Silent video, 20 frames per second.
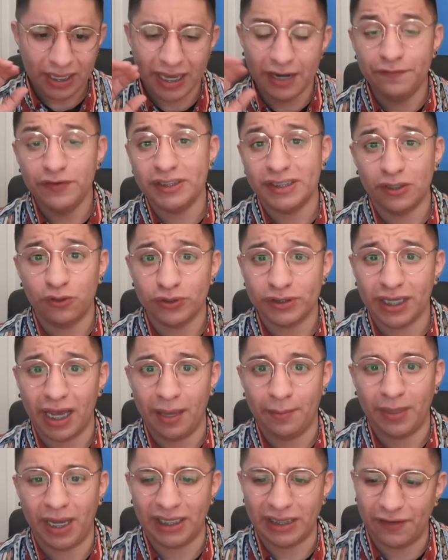every single
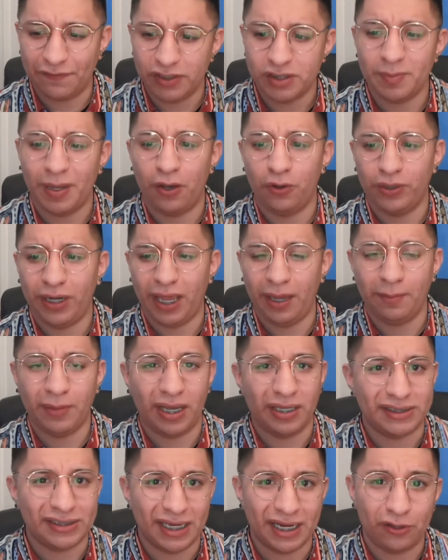time. I leverage my own name.
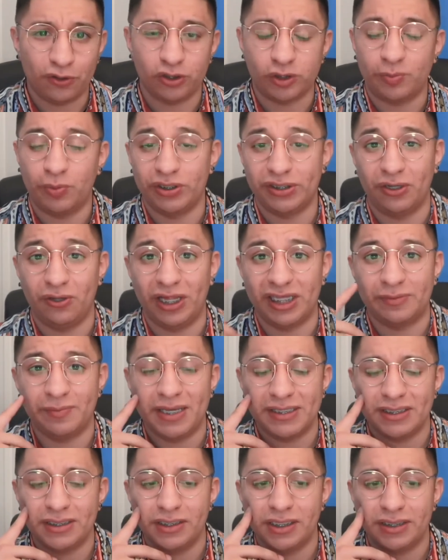I send out those personalized
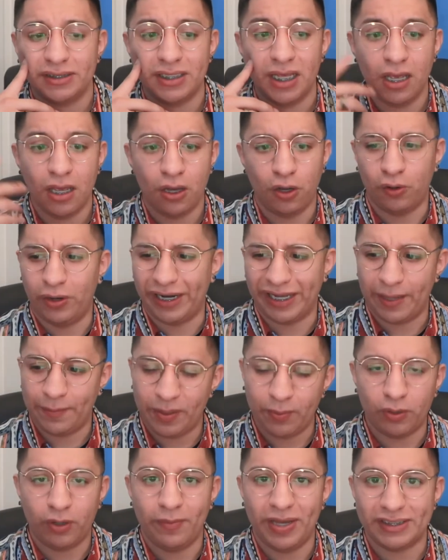messages, or I get
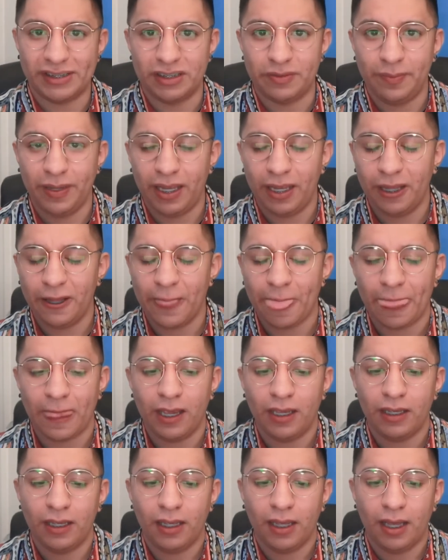people to message me.
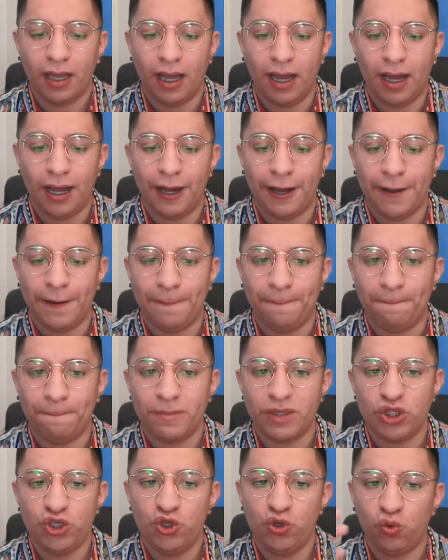
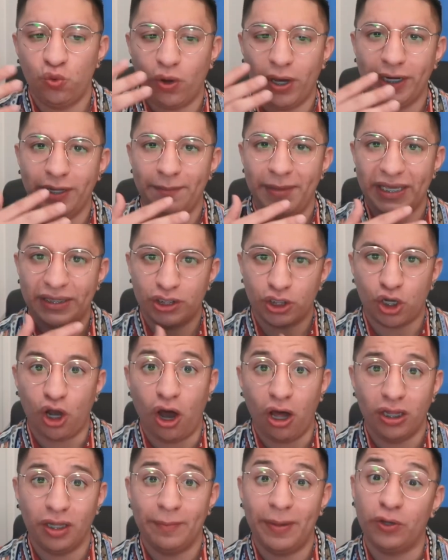You want to make the
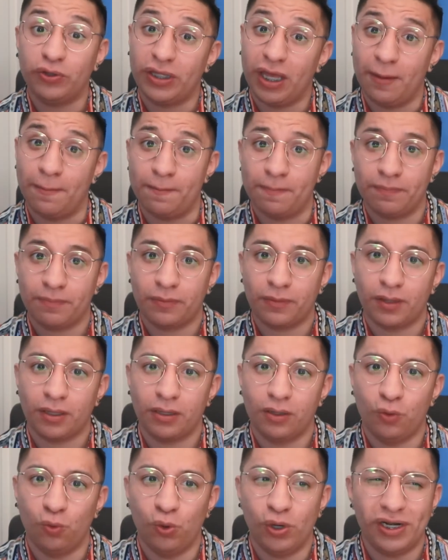call about them.
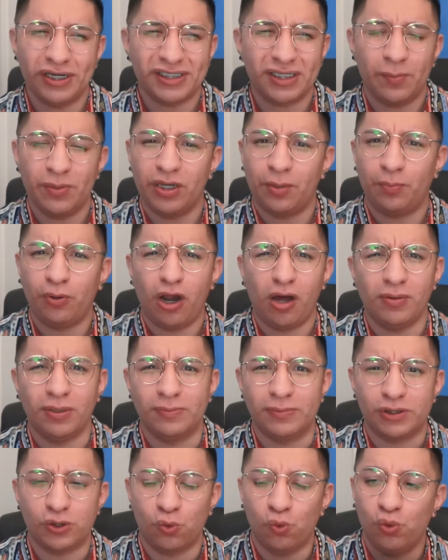What are some of their
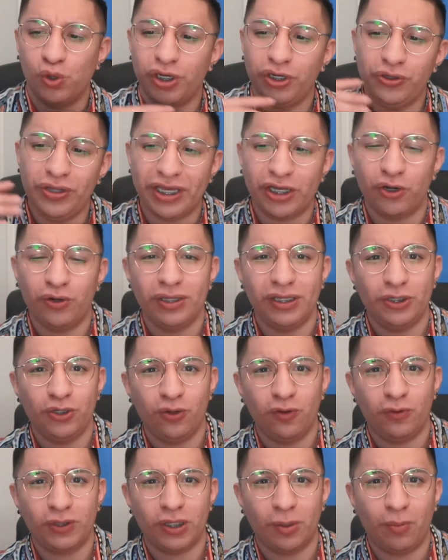problems? What do they currently
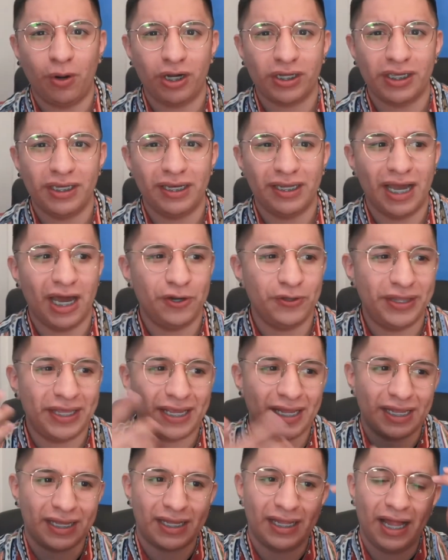do with their marketing? How do
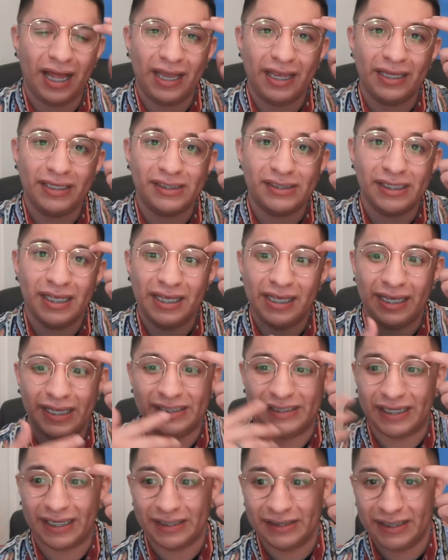they get clients?
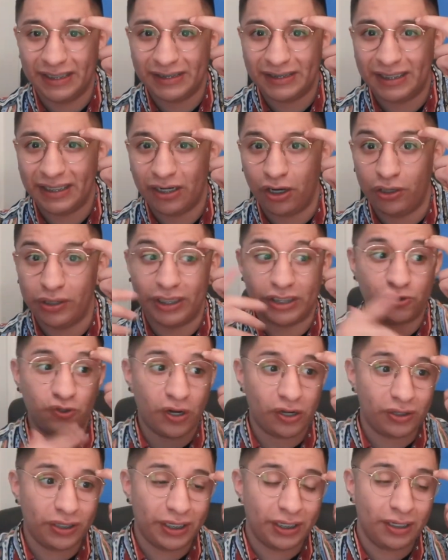Is it consistent? Are they
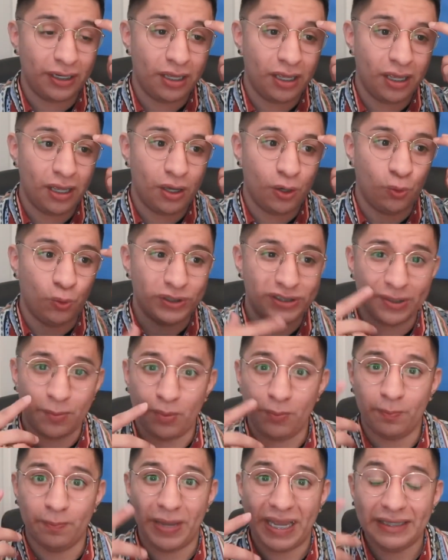struggling? What's the
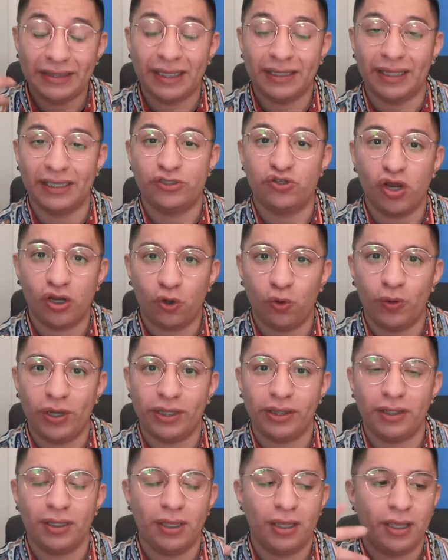main thing they struggle
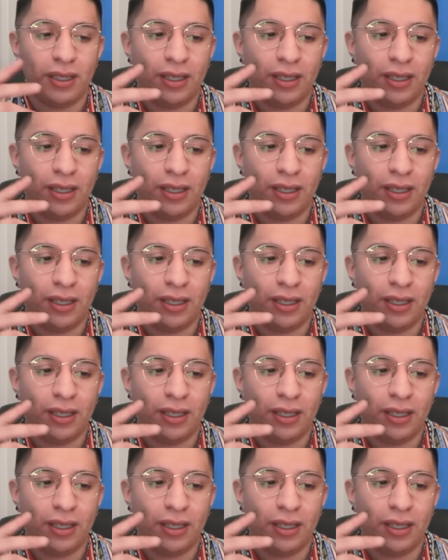with?